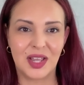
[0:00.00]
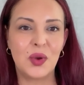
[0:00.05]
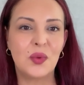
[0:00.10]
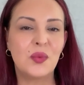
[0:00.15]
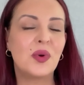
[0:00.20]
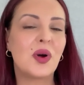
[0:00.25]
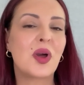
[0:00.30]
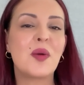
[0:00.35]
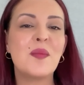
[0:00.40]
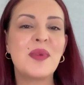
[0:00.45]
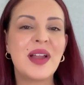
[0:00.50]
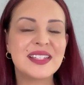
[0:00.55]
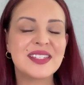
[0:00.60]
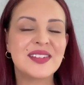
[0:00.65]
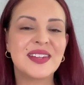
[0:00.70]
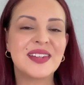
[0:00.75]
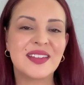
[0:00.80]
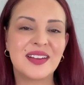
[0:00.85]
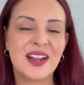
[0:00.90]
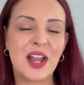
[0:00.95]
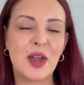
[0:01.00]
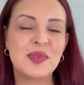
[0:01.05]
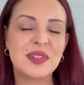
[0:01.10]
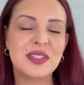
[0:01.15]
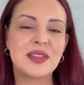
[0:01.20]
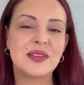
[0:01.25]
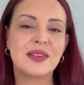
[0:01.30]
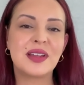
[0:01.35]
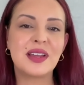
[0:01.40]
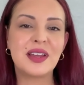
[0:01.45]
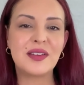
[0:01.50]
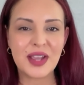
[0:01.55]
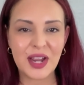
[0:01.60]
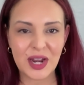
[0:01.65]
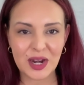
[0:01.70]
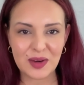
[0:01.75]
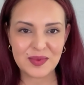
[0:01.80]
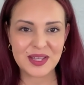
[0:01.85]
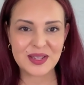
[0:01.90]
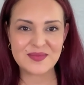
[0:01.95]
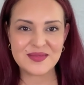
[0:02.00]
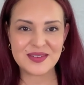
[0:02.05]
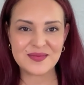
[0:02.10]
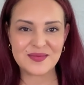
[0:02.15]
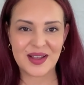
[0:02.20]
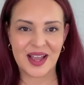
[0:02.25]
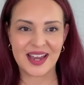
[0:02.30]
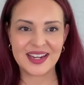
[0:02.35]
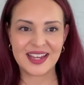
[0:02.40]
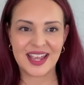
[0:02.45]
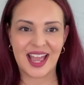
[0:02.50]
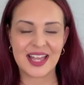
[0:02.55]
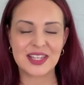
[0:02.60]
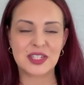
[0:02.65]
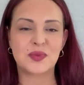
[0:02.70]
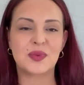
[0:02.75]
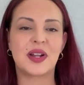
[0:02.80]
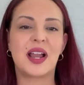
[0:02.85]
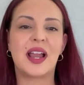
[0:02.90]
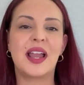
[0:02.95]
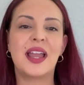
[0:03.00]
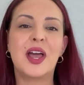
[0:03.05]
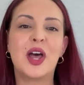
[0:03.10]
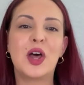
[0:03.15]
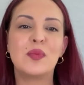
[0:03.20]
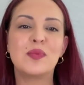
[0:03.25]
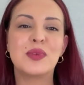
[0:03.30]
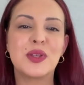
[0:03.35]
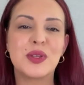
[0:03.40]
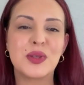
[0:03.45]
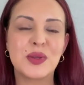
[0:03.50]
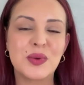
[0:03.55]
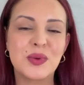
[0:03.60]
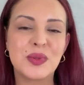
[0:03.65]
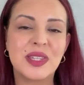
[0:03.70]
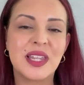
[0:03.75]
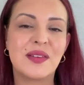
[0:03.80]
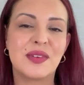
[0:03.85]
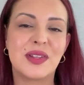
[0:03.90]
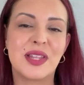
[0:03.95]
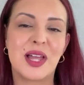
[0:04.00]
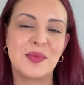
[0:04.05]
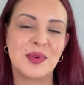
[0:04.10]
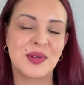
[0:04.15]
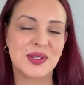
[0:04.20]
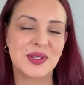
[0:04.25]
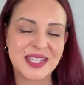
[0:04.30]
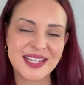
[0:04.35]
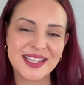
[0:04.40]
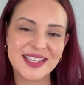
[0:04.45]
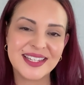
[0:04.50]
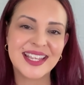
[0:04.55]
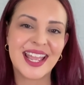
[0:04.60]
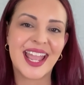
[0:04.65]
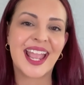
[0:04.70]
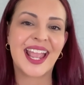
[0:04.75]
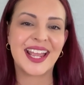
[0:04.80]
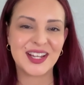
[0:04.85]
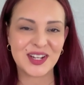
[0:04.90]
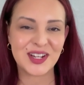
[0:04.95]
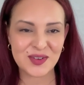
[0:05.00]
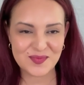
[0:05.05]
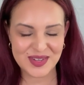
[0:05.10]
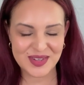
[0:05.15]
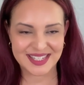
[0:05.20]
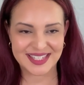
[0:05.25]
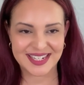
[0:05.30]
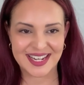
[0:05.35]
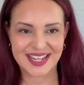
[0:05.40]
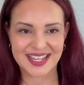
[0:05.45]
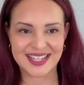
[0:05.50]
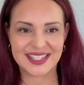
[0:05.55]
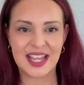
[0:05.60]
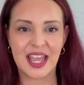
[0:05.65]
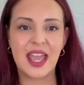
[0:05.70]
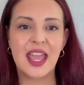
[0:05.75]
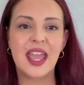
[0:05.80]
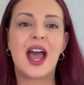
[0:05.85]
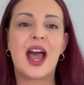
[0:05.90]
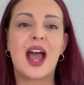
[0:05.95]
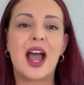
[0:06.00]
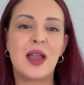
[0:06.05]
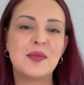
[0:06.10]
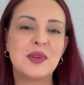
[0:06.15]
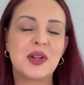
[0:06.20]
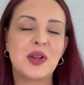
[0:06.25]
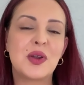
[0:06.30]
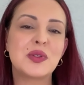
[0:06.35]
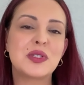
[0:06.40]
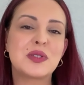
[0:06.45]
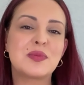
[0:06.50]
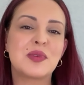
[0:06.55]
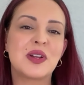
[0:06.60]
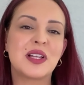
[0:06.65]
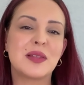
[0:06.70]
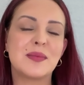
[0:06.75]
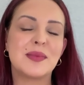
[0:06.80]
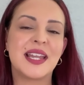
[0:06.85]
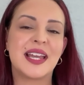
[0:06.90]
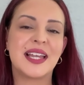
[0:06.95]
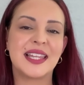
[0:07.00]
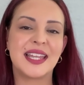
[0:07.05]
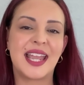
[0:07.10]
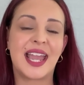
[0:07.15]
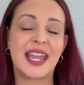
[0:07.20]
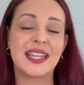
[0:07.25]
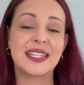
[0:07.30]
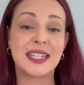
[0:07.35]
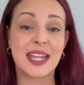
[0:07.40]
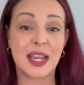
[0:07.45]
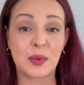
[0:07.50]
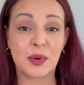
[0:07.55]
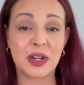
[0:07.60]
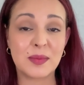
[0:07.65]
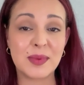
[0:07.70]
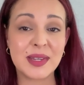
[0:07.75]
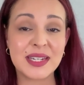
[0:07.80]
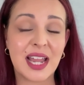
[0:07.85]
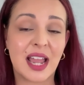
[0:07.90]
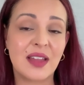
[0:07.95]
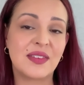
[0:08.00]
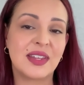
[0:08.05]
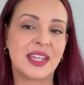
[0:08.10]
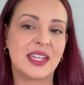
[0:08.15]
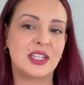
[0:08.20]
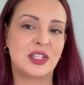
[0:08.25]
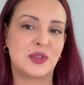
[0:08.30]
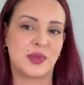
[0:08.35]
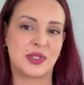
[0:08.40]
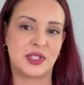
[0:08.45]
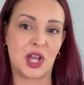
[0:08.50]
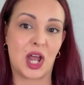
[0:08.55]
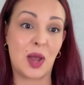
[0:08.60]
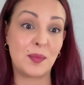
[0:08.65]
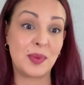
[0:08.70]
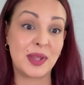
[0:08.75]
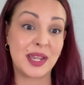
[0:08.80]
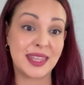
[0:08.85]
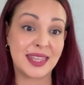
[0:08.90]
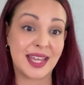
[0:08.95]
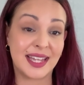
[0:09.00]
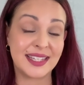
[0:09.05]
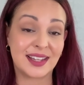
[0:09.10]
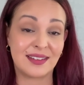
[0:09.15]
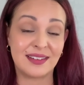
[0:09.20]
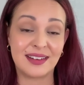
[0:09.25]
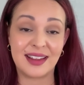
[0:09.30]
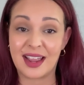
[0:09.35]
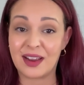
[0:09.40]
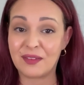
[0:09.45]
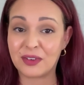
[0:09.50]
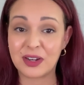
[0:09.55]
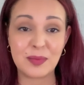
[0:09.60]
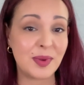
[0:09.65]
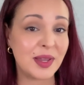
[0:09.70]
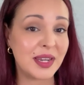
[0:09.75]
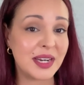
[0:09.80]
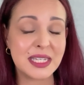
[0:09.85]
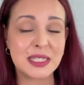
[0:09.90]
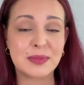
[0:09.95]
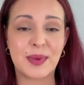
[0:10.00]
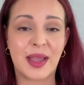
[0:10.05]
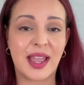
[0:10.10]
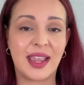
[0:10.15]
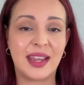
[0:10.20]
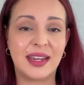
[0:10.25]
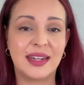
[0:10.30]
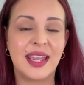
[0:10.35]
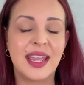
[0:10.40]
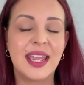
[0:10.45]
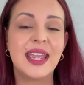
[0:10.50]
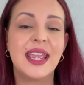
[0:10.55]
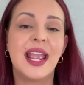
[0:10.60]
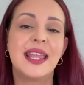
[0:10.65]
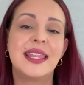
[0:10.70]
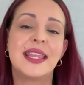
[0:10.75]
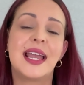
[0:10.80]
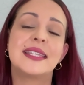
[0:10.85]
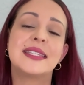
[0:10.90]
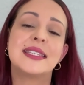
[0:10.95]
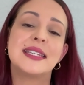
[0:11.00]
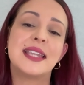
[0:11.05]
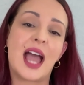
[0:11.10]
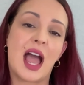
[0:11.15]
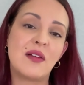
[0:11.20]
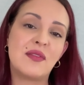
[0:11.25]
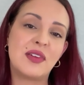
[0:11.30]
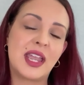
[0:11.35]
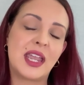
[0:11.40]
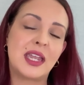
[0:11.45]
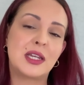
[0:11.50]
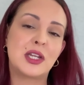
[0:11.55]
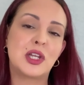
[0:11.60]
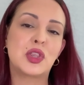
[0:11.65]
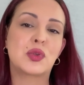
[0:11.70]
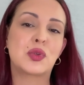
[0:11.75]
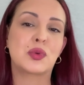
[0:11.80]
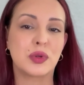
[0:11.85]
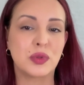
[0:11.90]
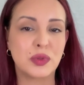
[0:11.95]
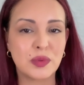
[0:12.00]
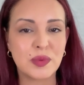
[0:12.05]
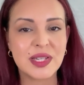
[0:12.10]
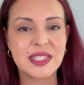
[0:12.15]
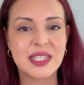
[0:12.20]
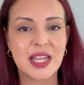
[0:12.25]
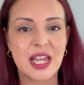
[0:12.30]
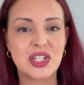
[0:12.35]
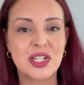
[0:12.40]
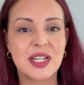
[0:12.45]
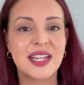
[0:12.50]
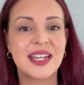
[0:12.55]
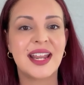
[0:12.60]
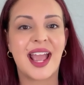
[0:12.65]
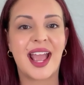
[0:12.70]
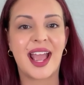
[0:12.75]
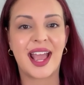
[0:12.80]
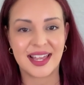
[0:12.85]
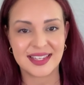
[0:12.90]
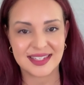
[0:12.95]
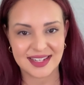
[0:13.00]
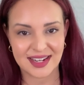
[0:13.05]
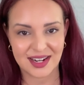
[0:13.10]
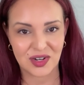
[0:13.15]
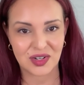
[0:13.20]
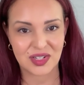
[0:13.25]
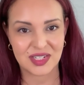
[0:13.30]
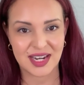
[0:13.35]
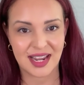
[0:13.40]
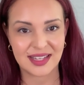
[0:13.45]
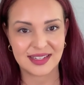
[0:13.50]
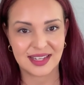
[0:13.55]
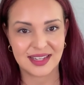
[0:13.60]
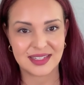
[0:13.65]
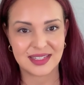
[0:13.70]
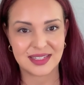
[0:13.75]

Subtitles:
Welcome back to another episode of Airbnb Podcast, where I help you level up your skills and your business. I'm your host, Mirella Manelli, and today we're going to be diving into a topic that's on everybody's mind, and that's navigating through the recession as a hairstylist.